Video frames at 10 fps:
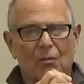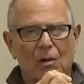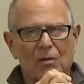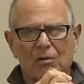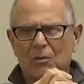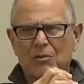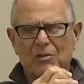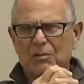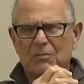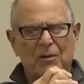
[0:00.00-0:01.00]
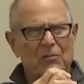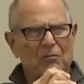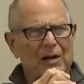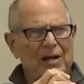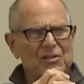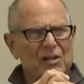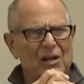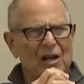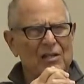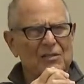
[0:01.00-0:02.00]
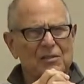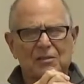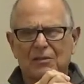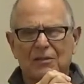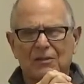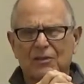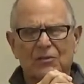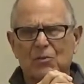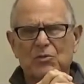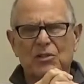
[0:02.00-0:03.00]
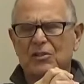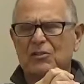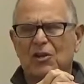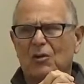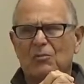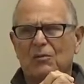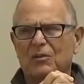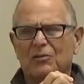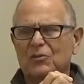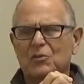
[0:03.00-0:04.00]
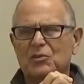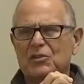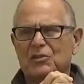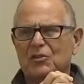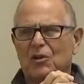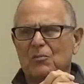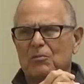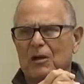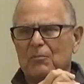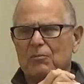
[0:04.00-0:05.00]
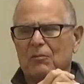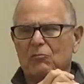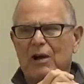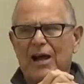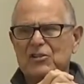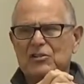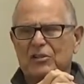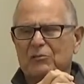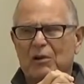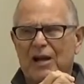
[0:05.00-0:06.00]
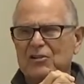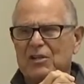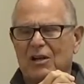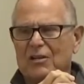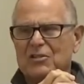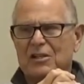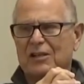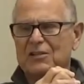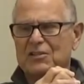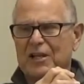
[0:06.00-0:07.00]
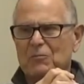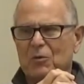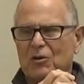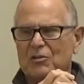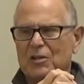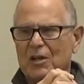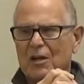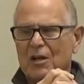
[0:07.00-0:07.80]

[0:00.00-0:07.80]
I don't know what you mean by rationalize. Like you're using the rational. term, you're using the term rational and rationalize are not the same words.